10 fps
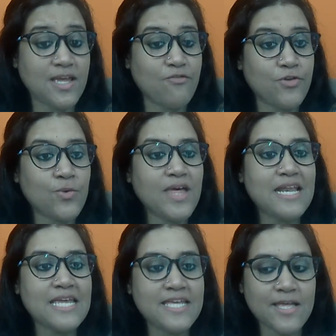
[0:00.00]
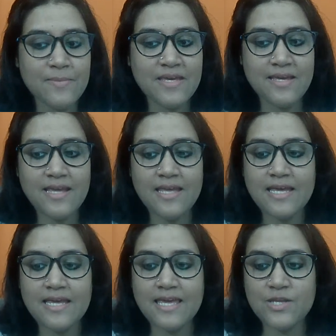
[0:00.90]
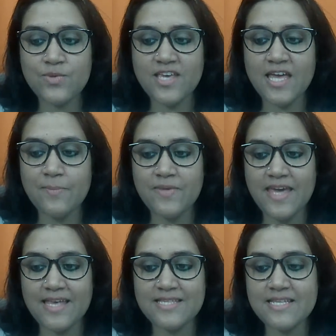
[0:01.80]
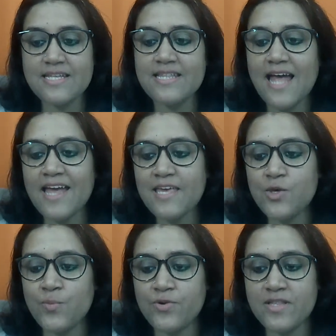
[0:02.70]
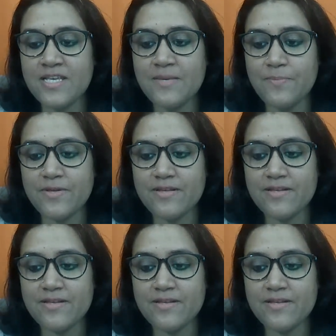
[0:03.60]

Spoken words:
If you can hear me, can you type yes? Thank you, Pradeep.